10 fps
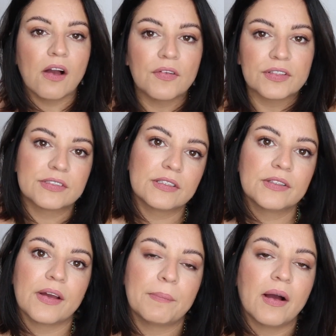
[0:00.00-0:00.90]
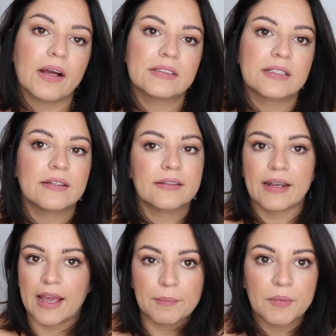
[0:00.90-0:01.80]
oh, there's the glue I bought
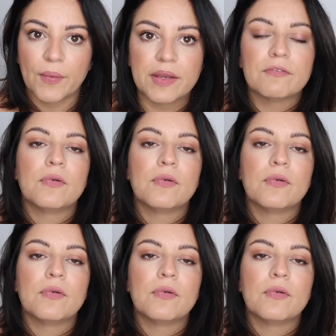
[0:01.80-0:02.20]
that I had been waiting